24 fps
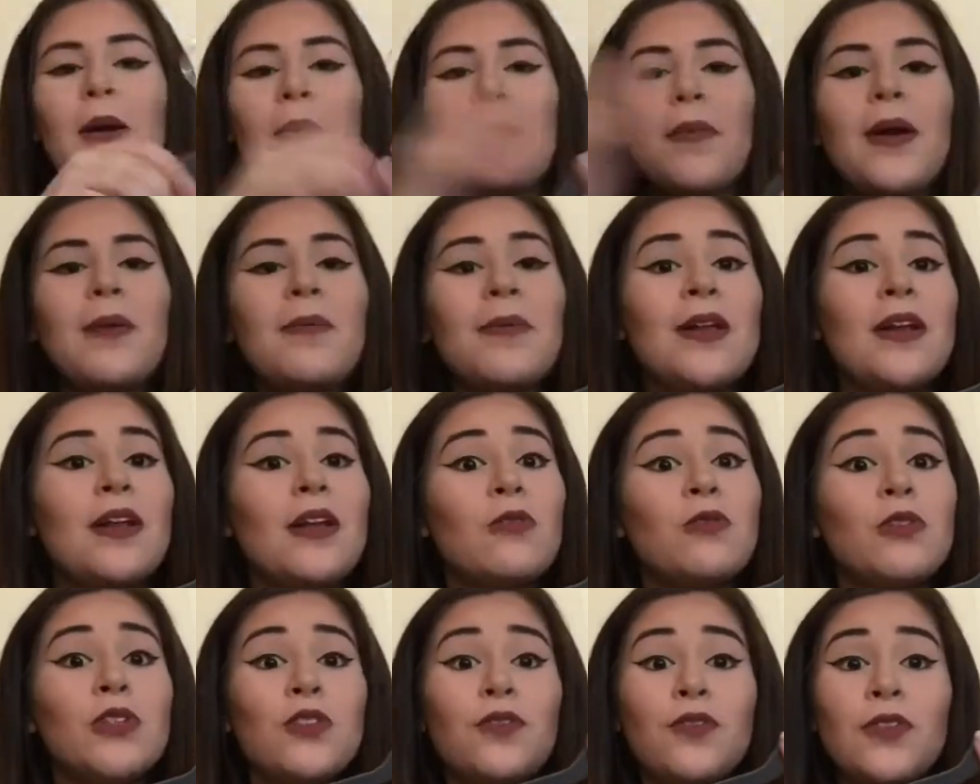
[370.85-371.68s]
But I mean, it
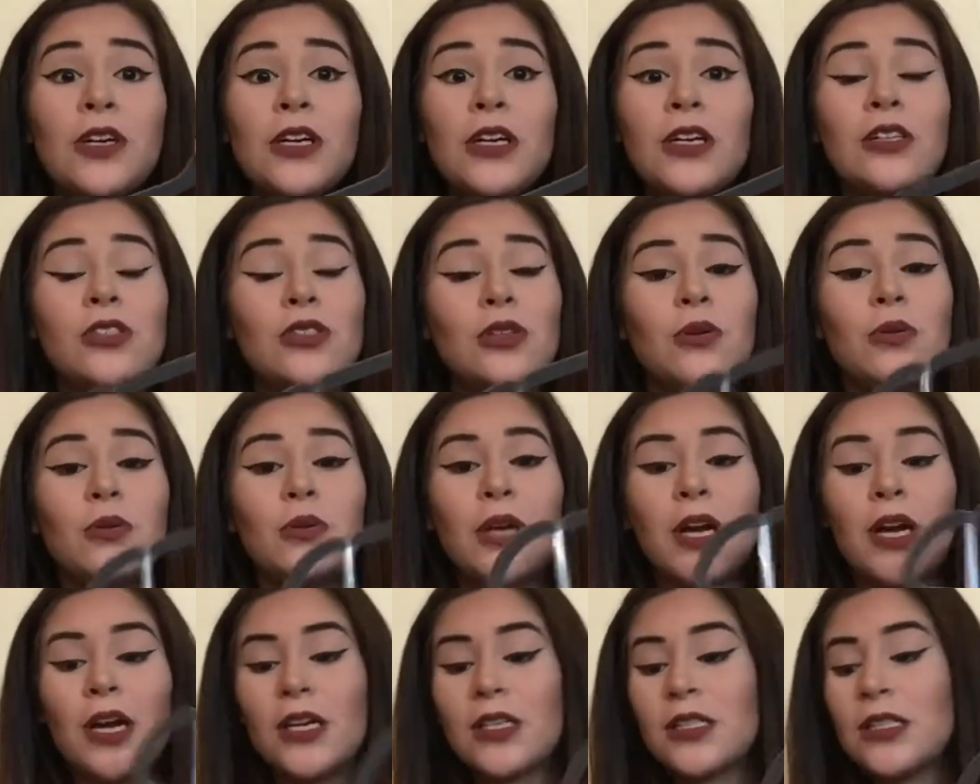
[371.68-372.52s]
was free, so who
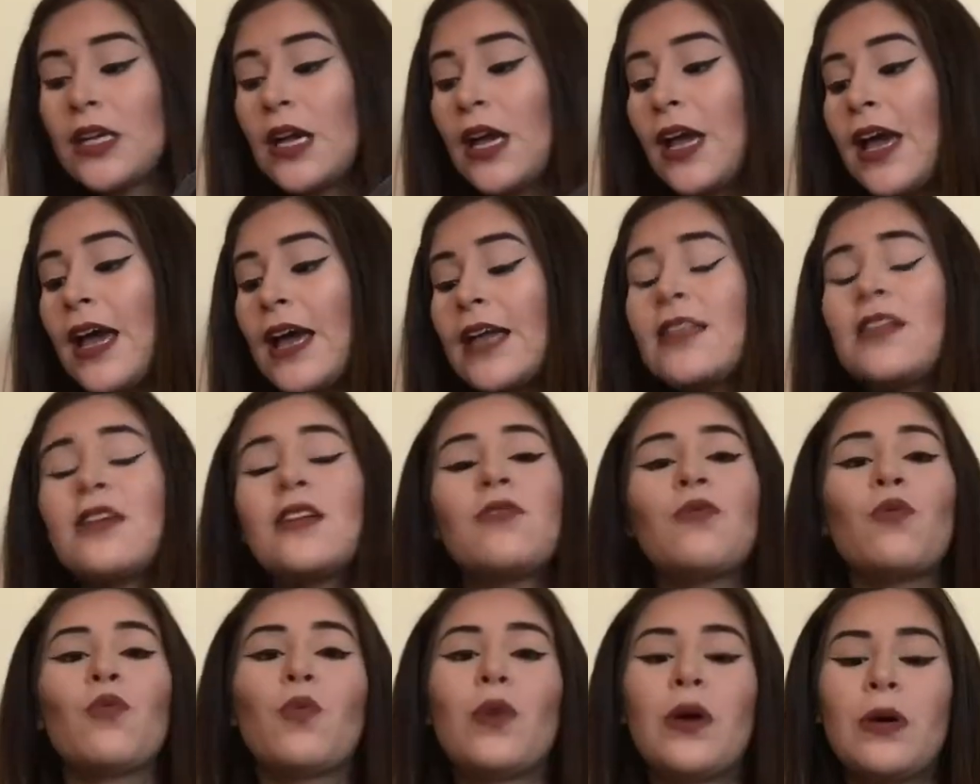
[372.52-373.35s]
cares? And
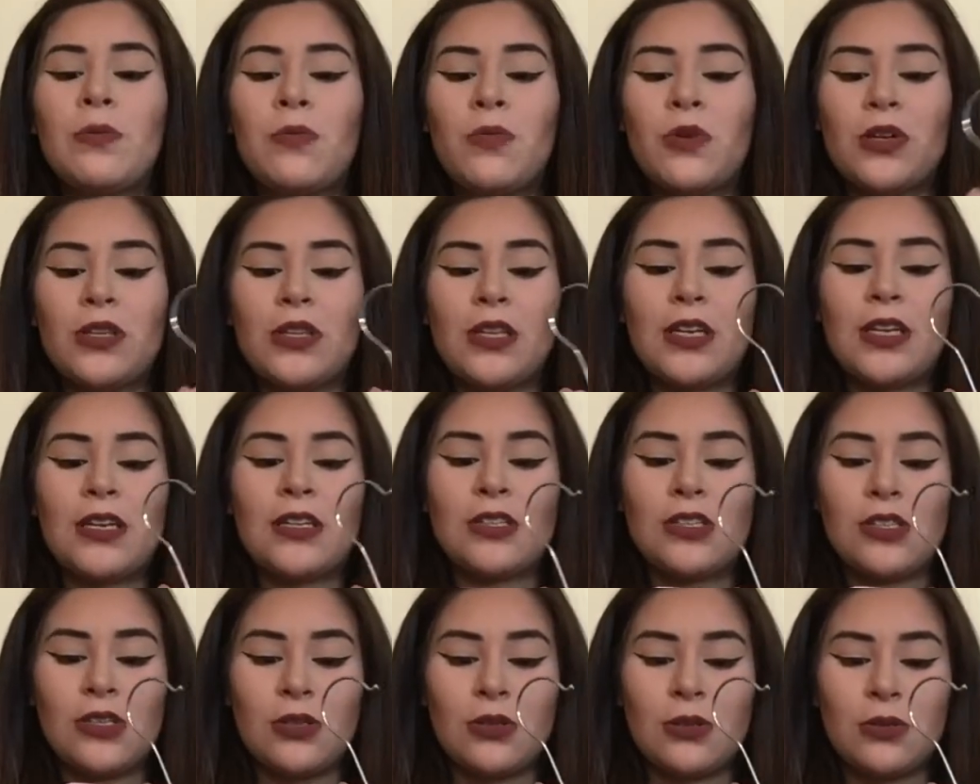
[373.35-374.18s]
then one more thing
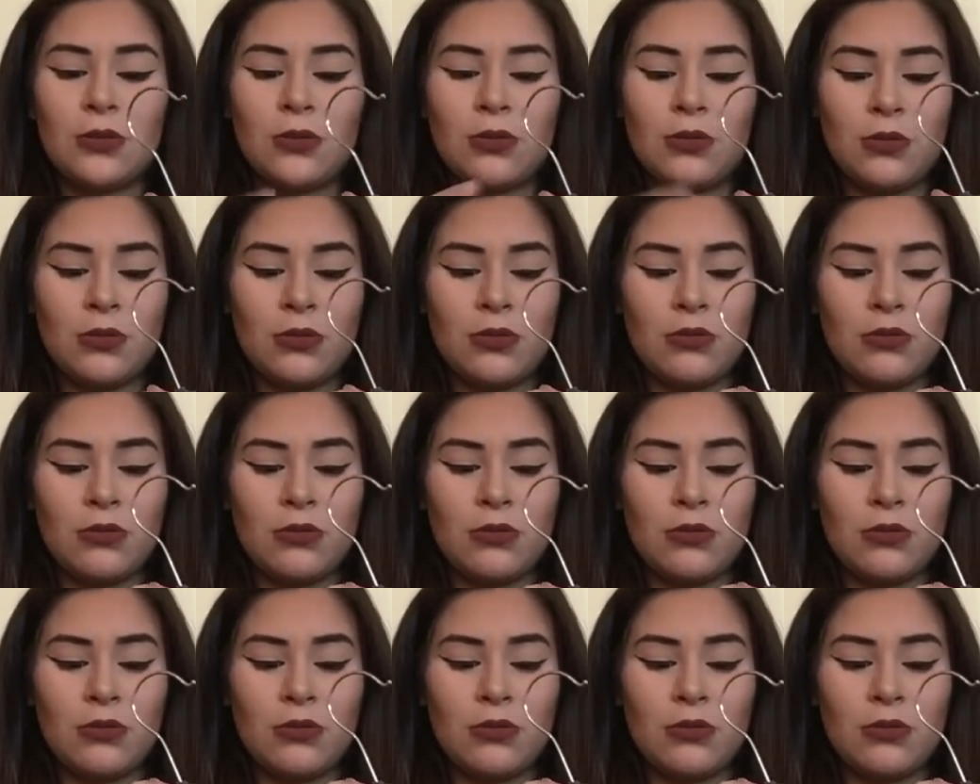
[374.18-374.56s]
too,